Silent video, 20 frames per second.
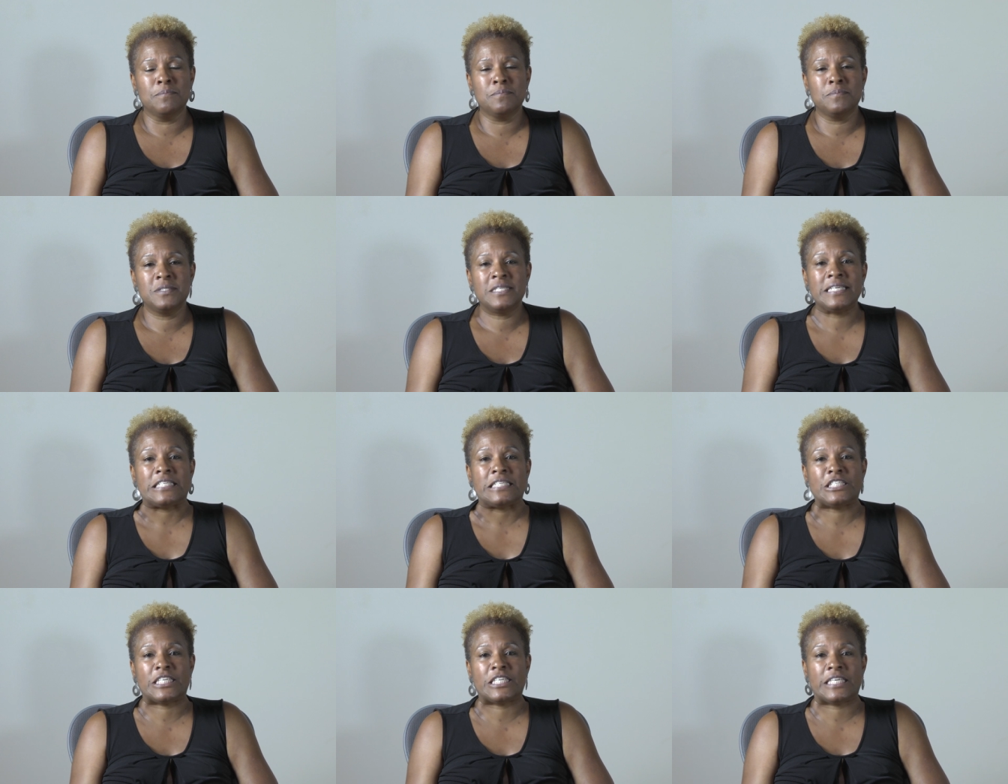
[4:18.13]

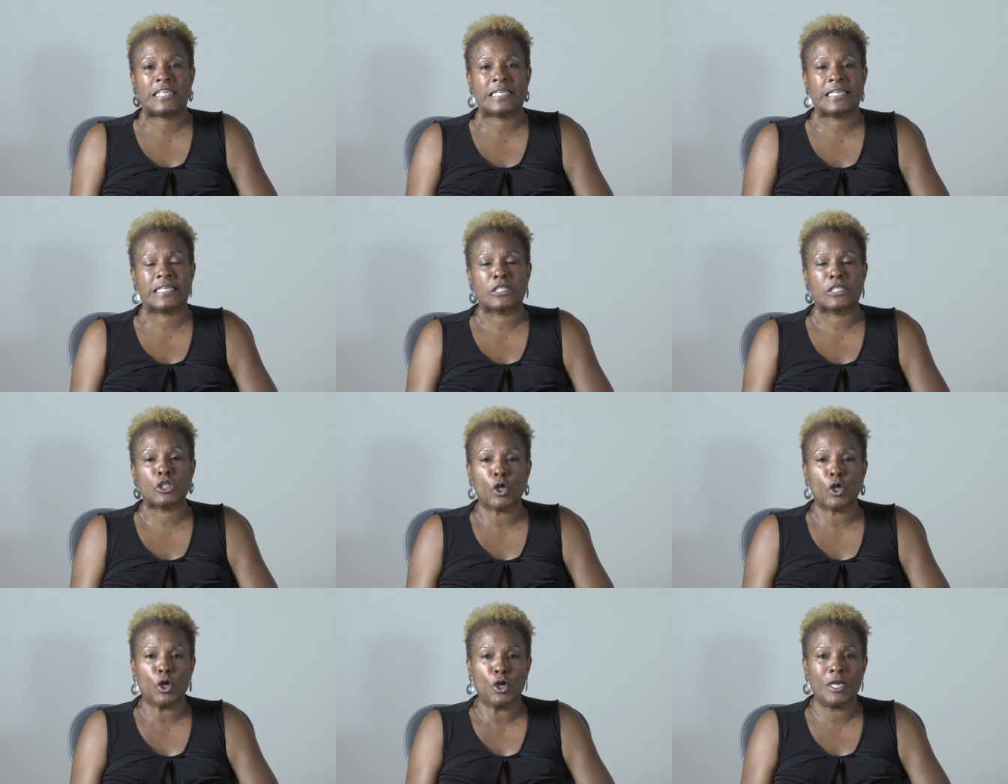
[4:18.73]
teaching
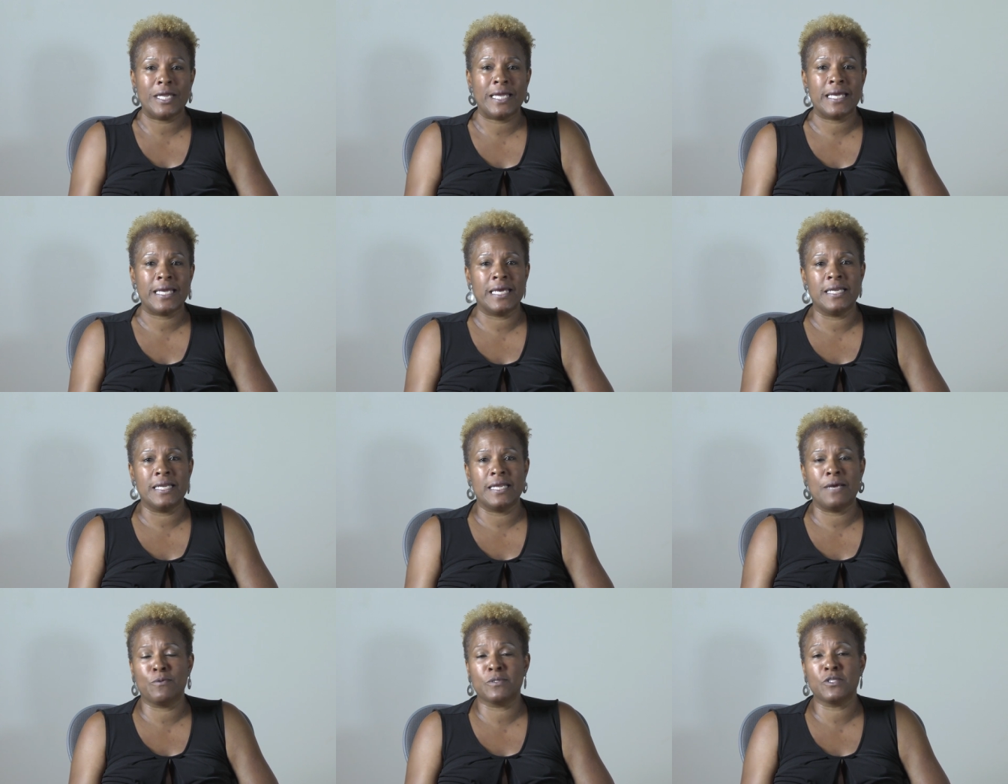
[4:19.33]
and learning,
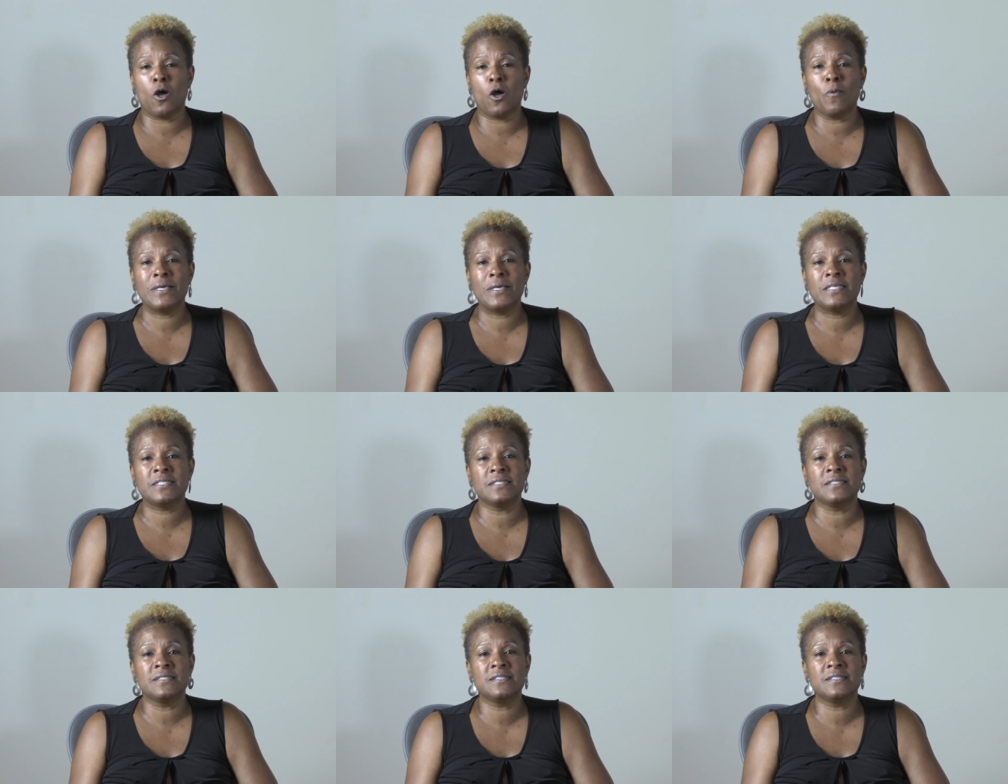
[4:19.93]
and it was
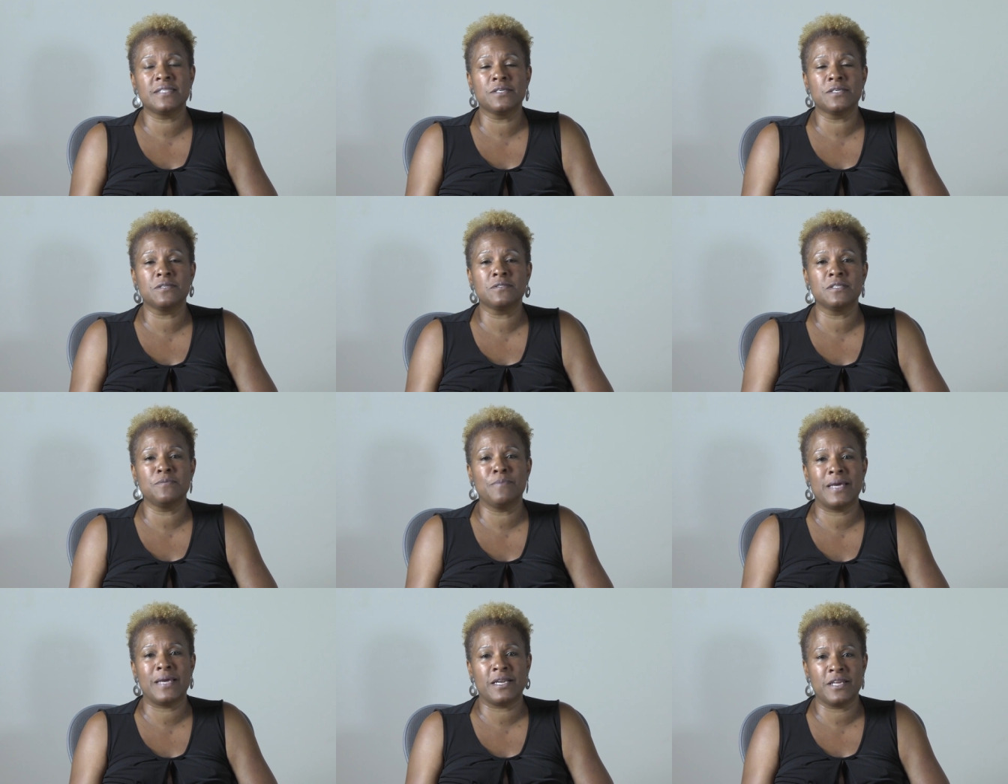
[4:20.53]
always instilled
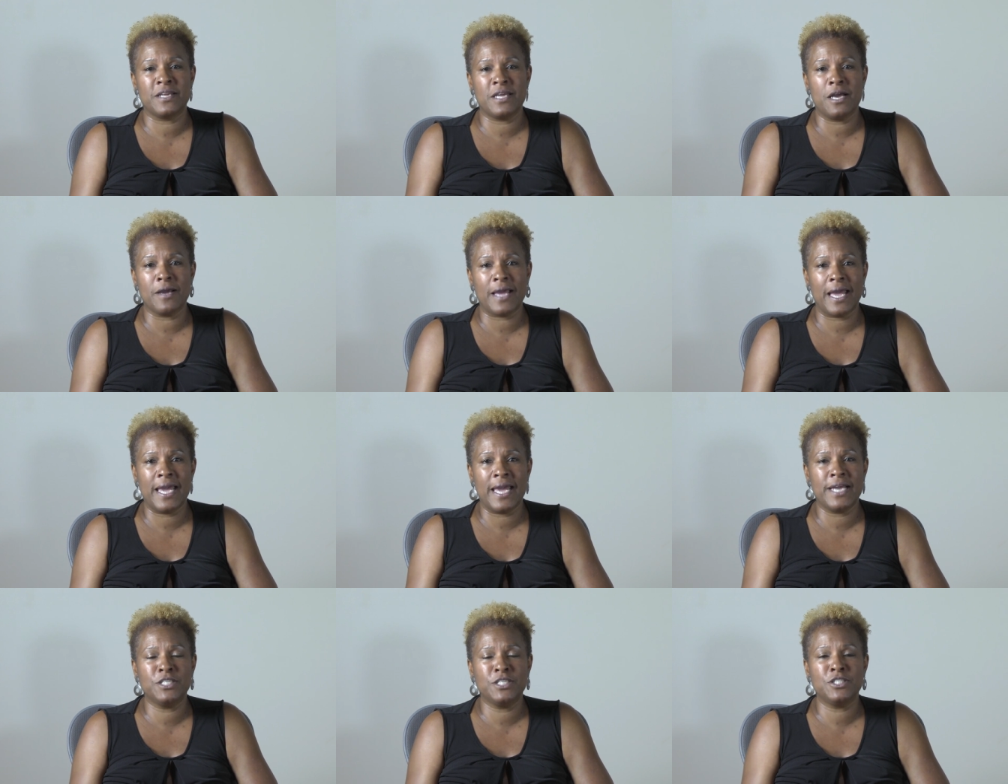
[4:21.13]
in me at a young
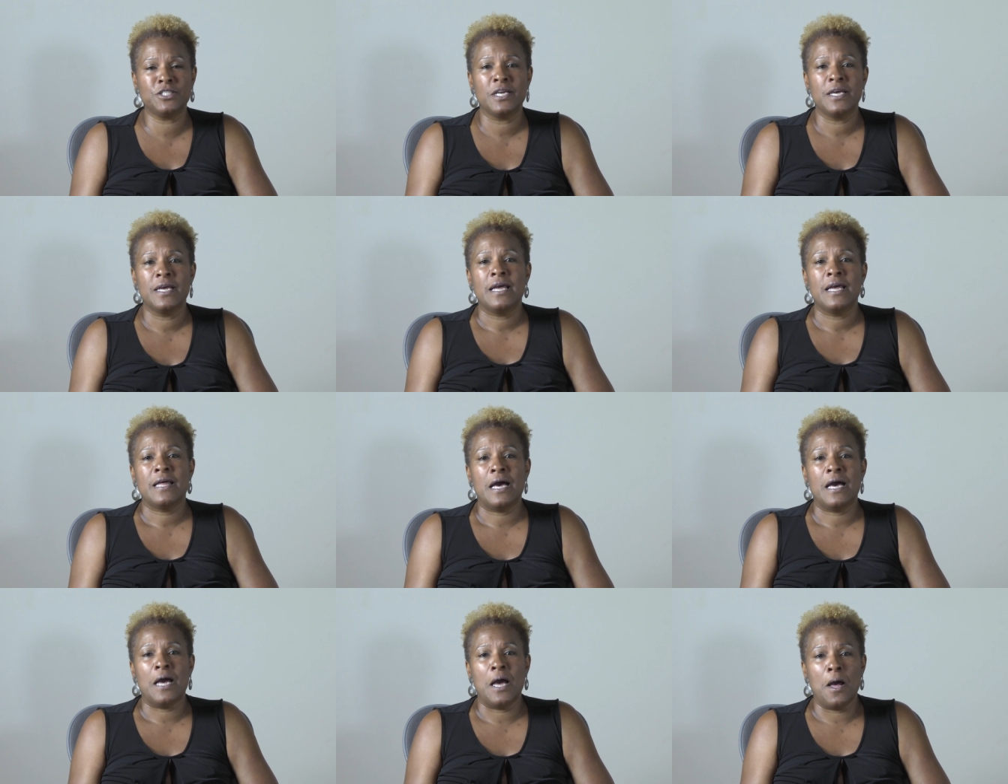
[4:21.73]
age
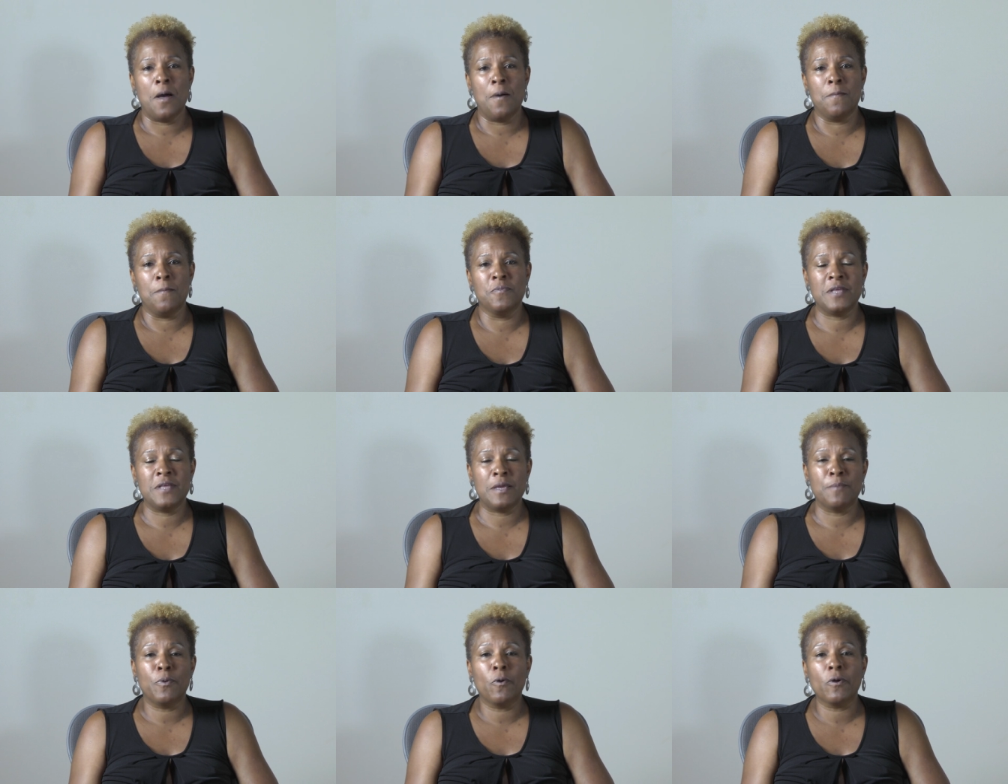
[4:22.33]

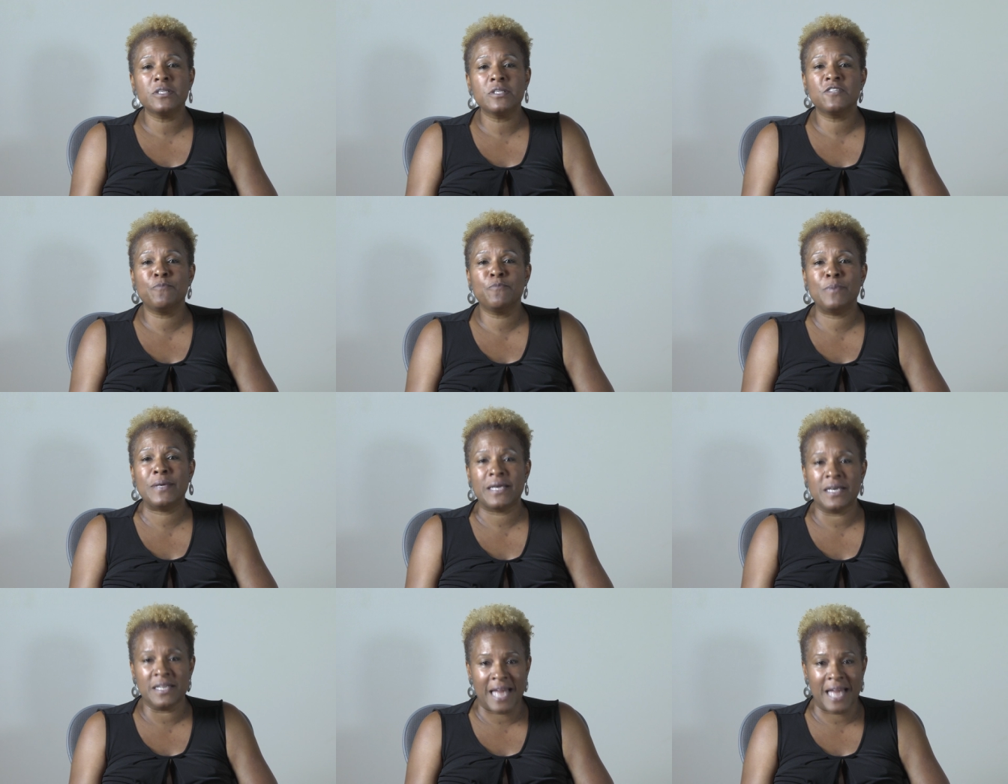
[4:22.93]
the importance of
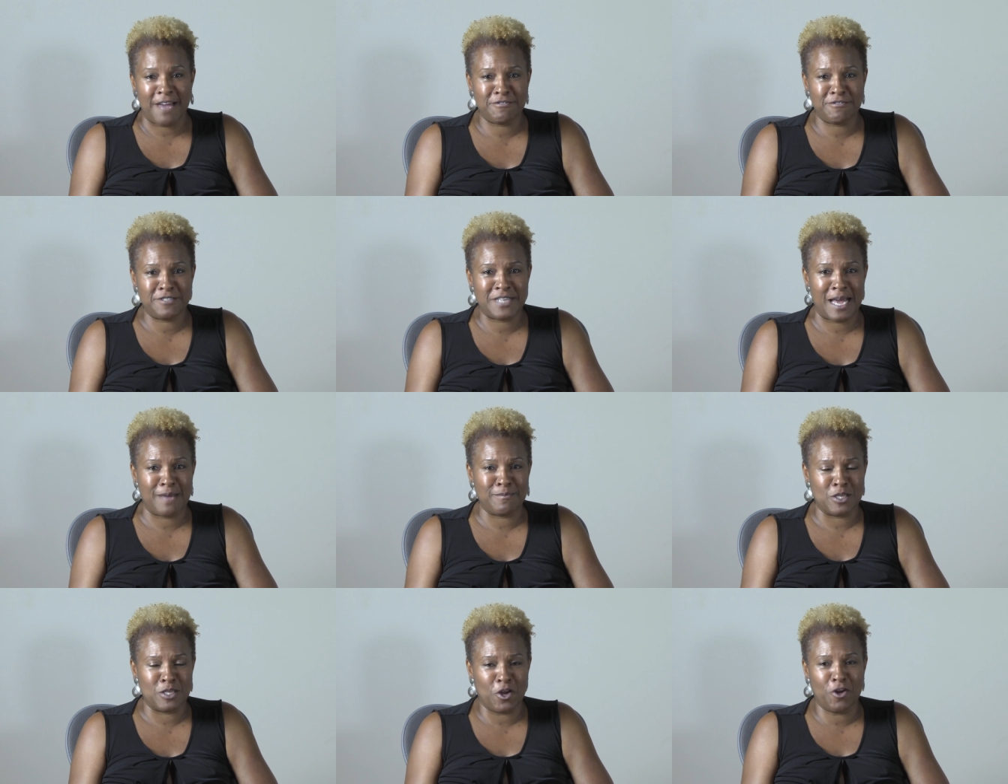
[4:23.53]
being a
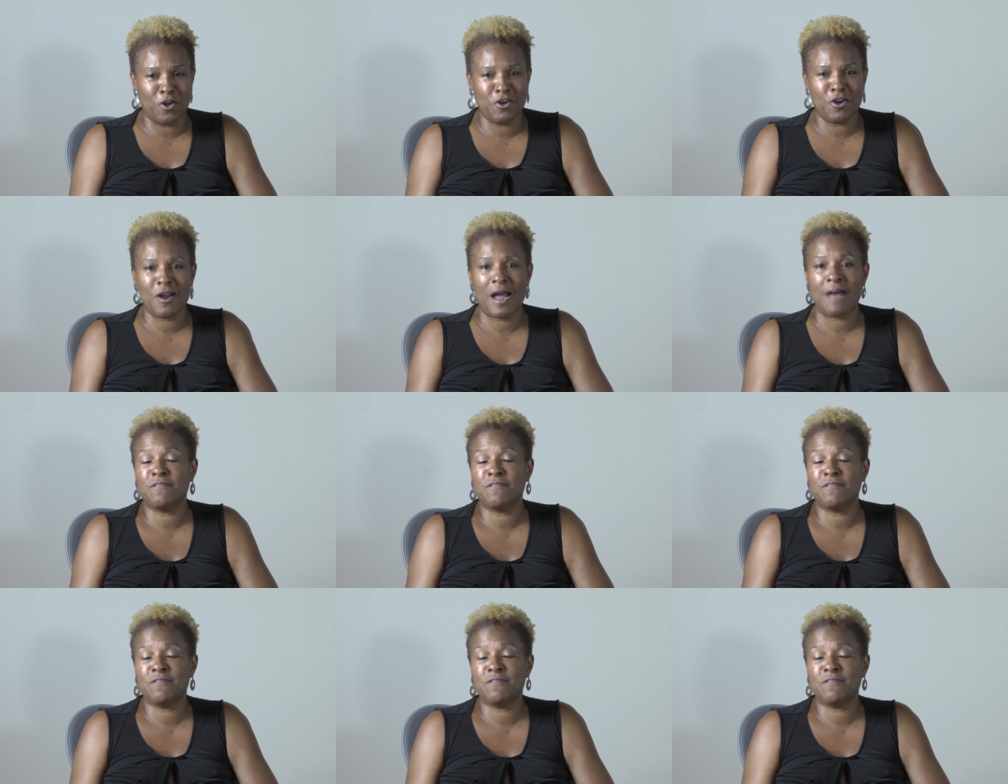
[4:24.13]
lifetime learner.